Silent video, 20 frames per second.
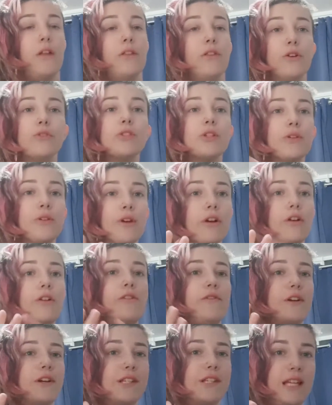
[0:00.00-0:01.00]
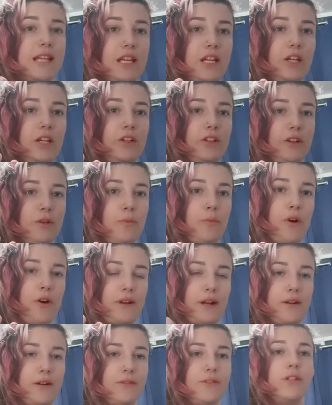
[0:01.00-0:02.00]
Those are all of our singular
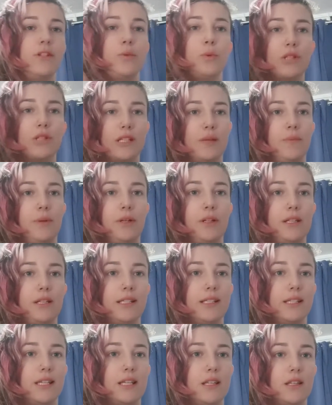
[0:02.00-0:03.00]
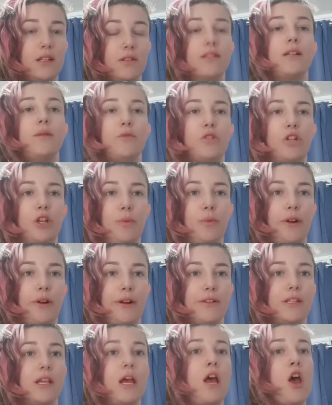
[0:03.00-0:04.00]
pronouns. So we'll typically see the subject
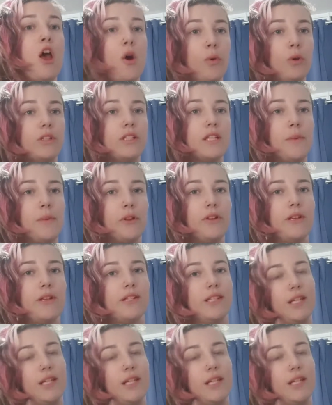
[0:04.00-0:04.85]
pronouns. We'll typically see